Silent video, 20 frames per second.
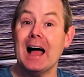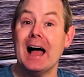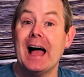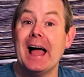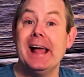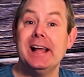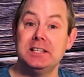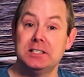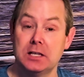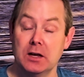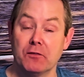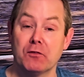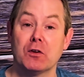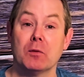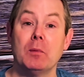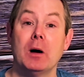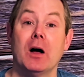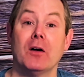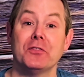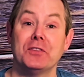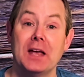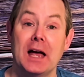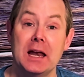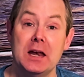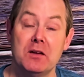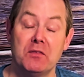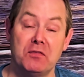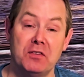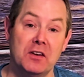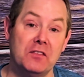ice it for about 10
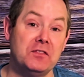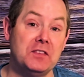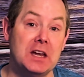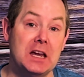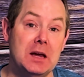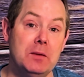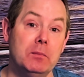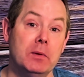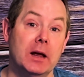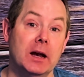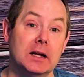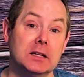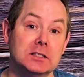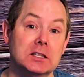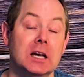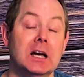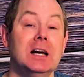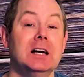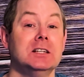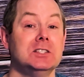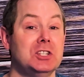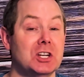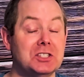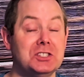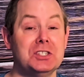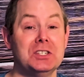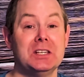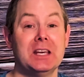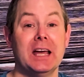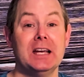to 15 minutes just
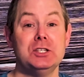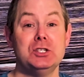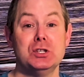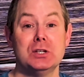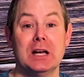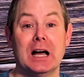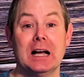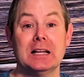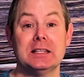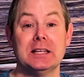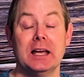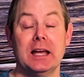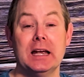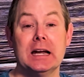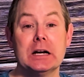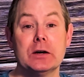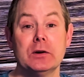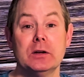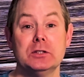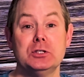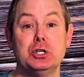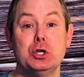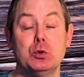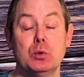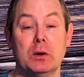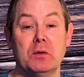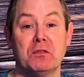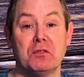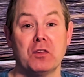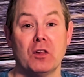in case you got the area too
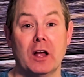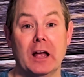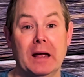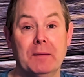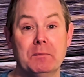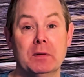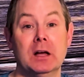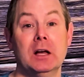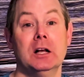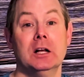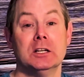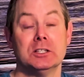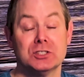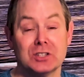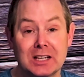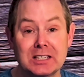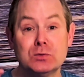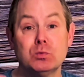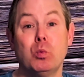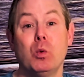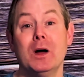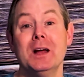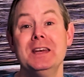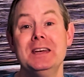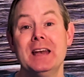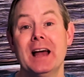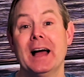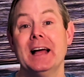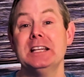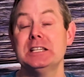inflamed. So that's one
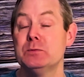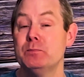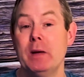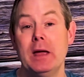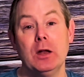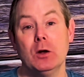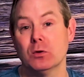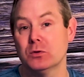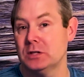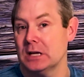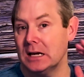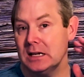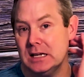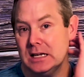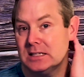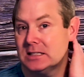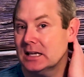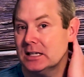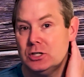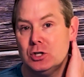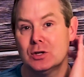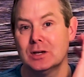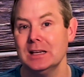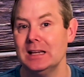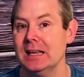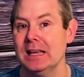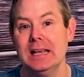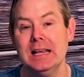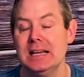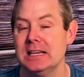nice manual technique that you can
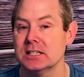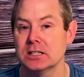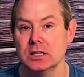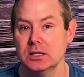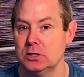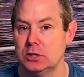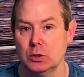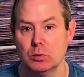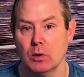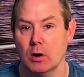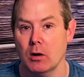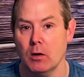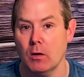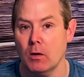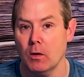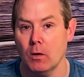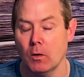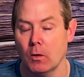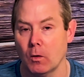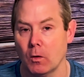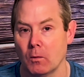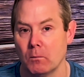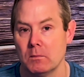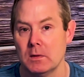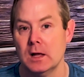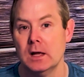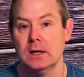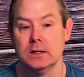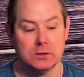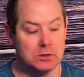easily do at home
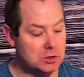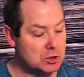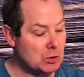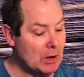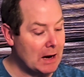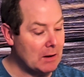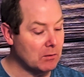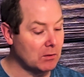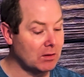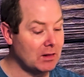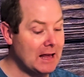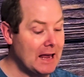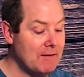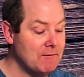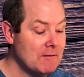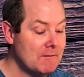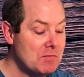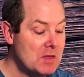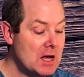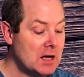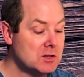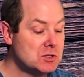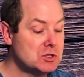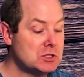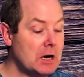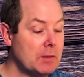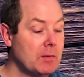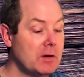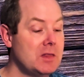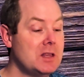to try and relieve
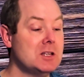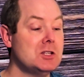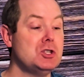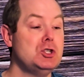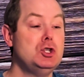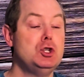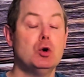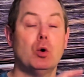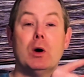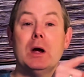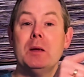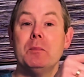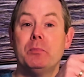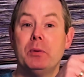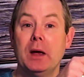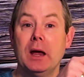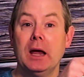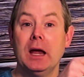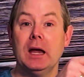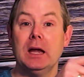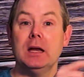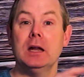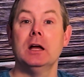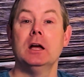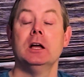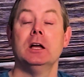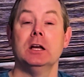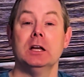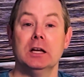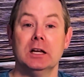some of this joint pain,
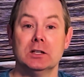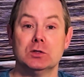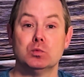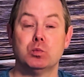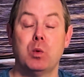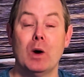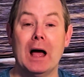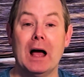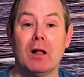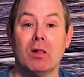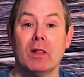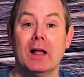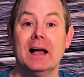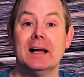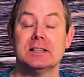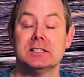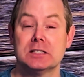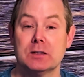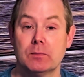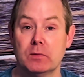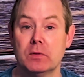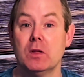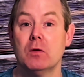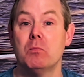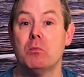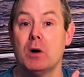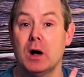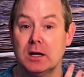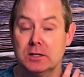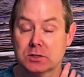as well as some of the
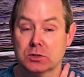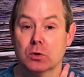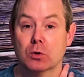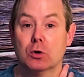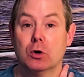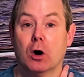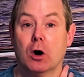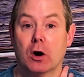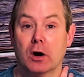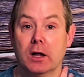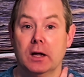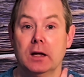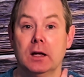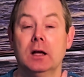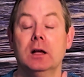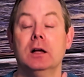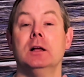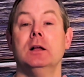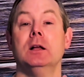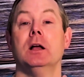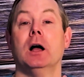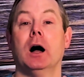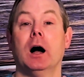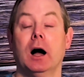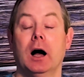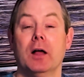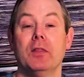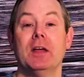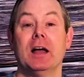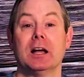muscle guarding
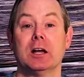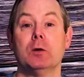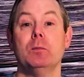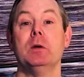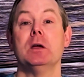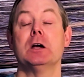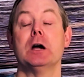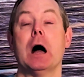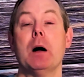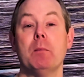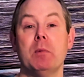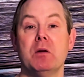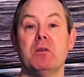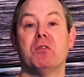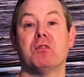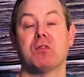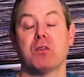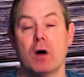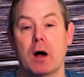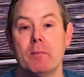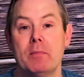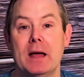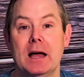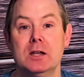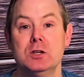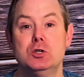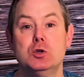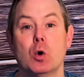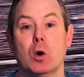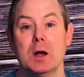that could be coming from that
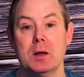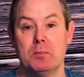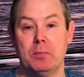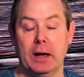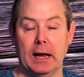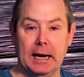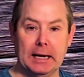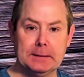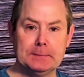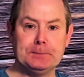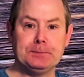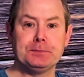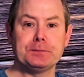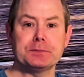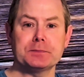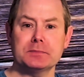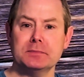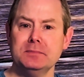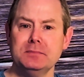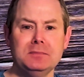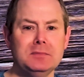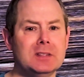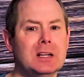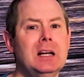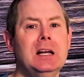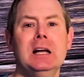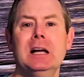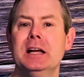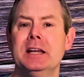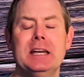joint pain.
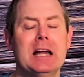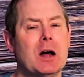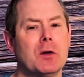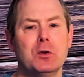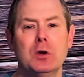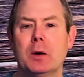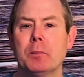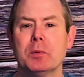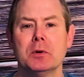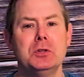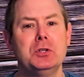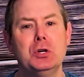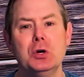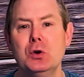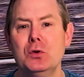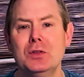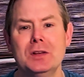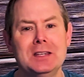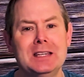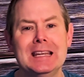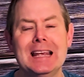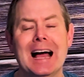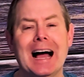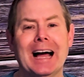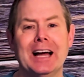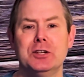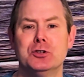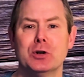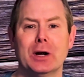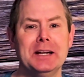Now, number 2, the
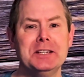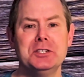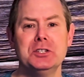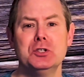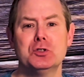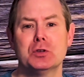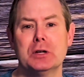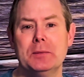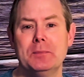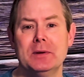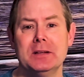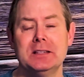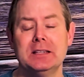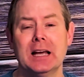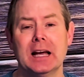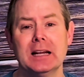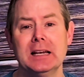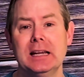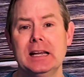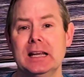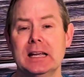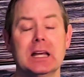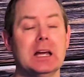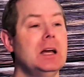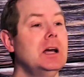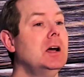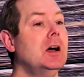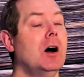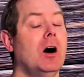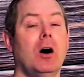dehydration treatment technique.
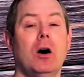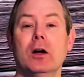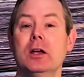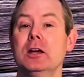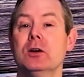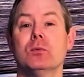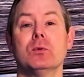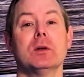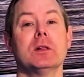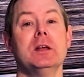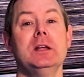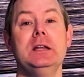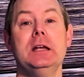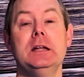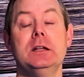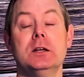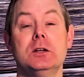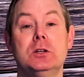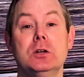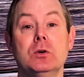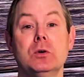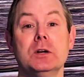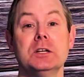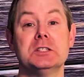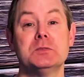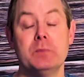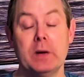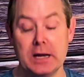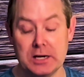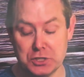All you really need to do is
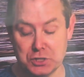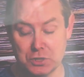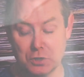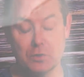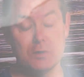make sure